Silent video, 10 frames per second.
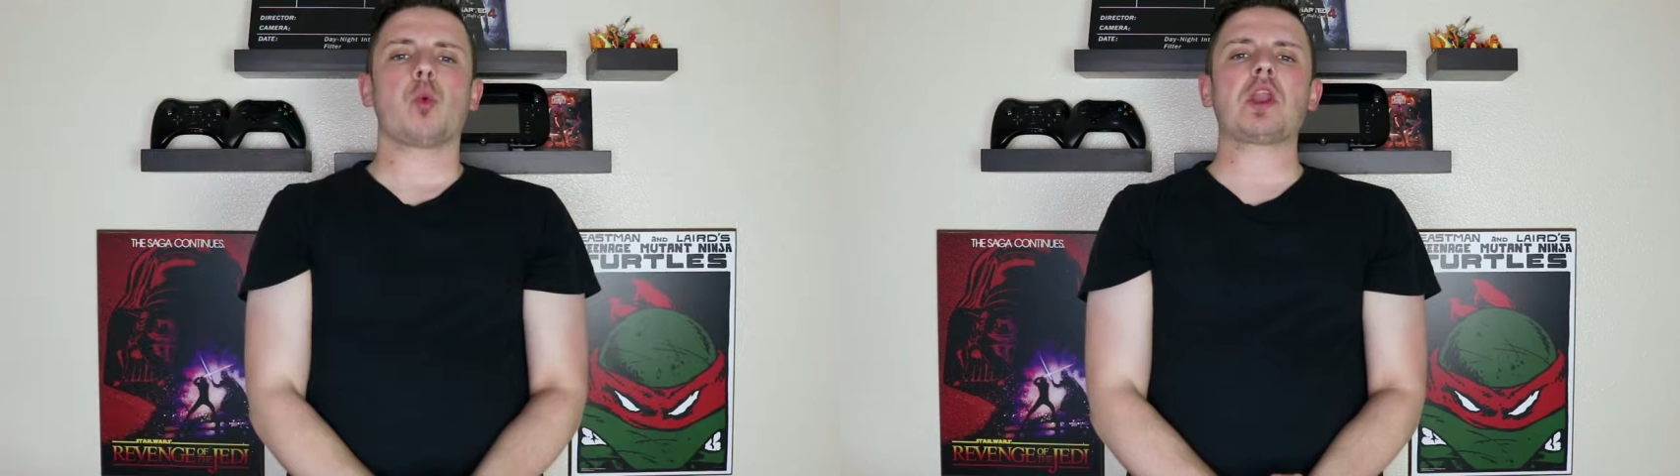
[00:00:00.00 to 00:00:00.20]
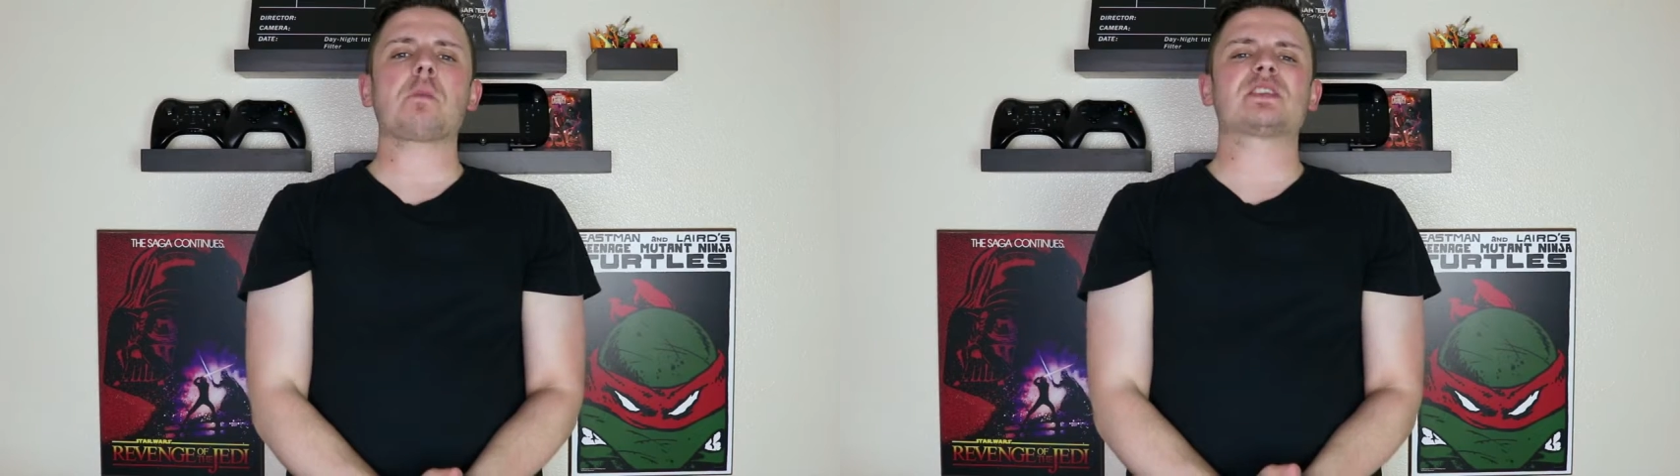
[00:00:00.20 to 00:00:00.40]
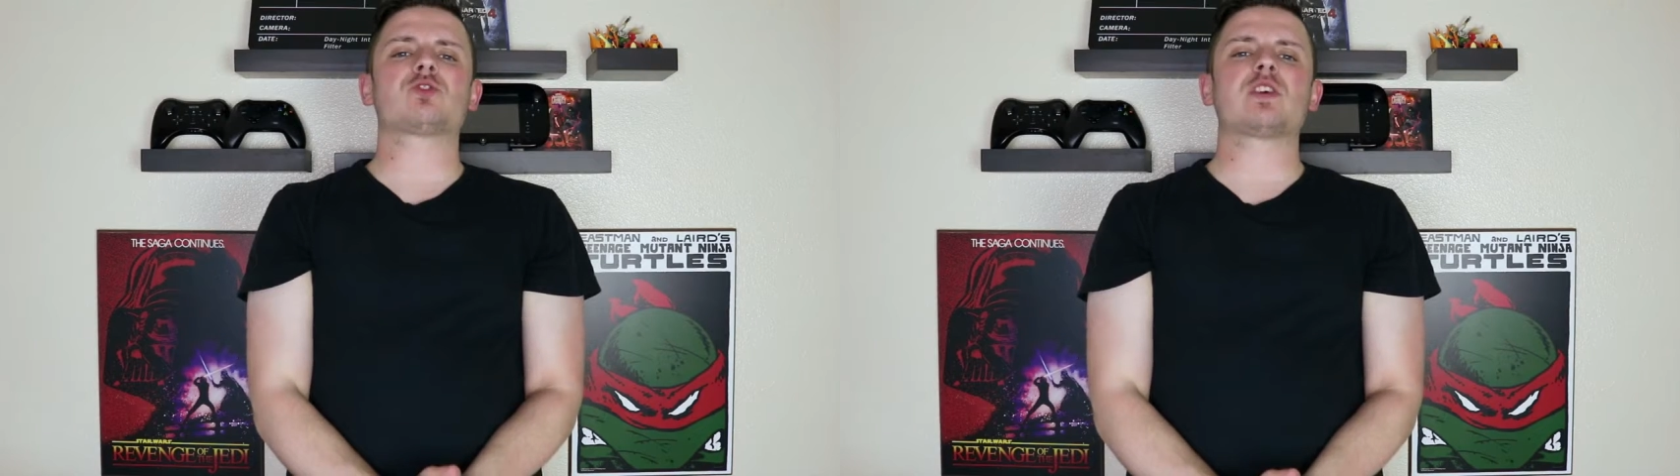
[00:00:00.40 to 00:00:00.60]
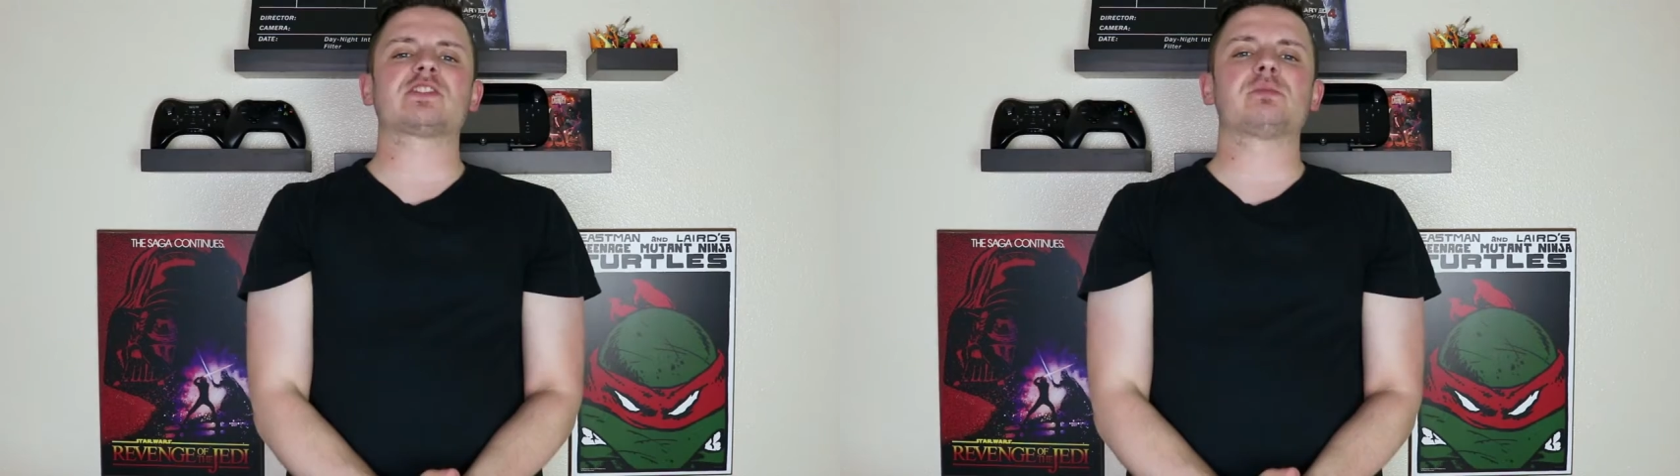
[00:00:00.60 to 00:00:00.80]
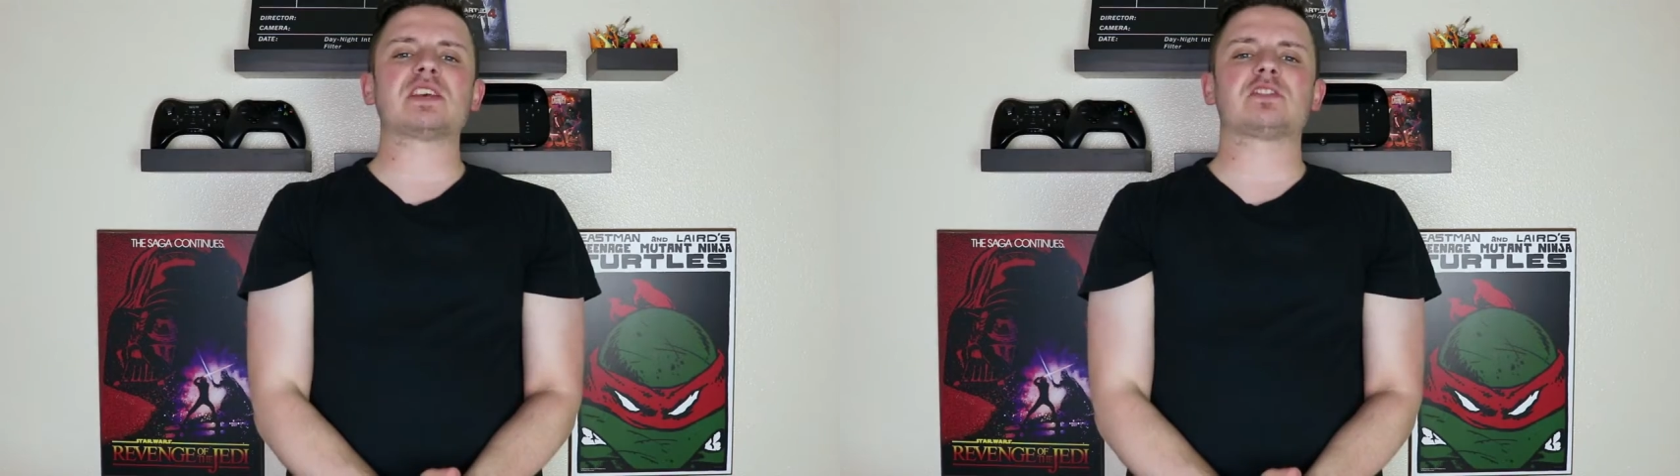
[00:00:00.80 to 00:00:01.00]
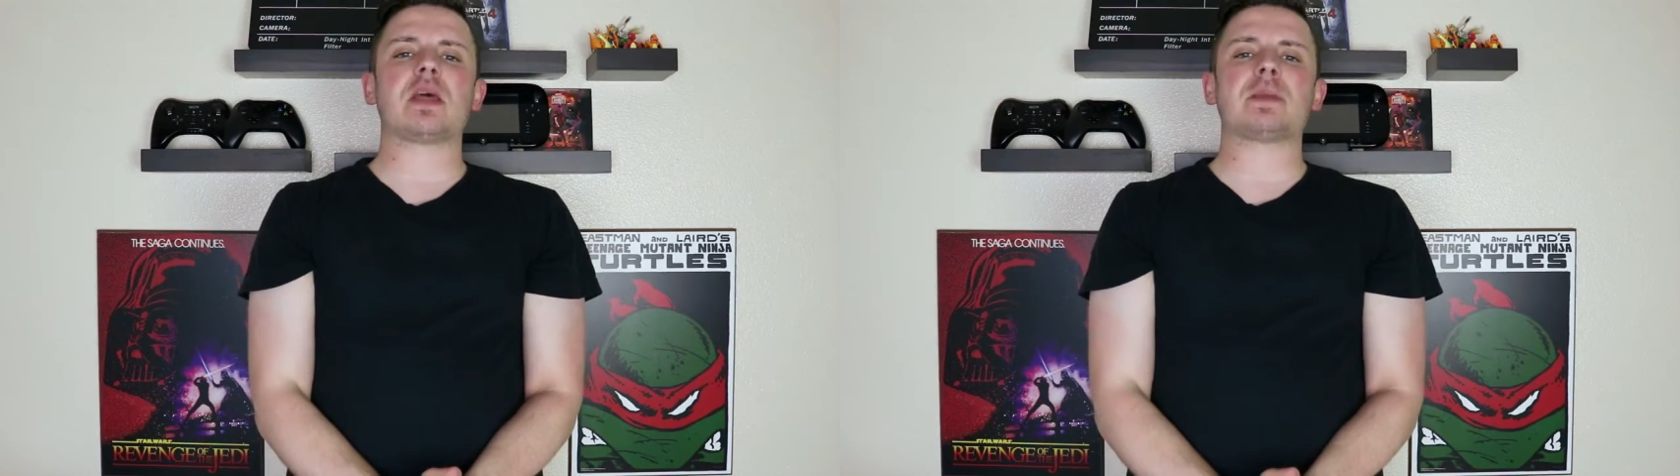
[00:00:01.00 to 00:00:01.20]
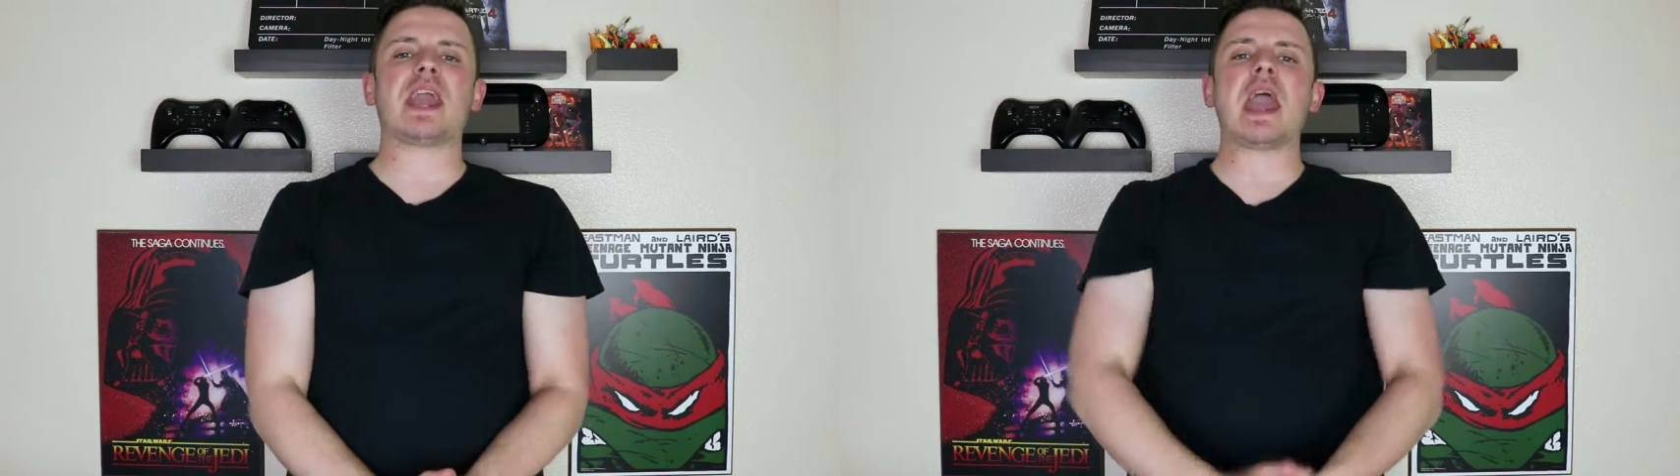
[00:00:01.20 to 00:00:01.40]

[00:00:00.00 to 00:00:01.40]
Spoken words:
What up, it's Chris from Laser Lemming,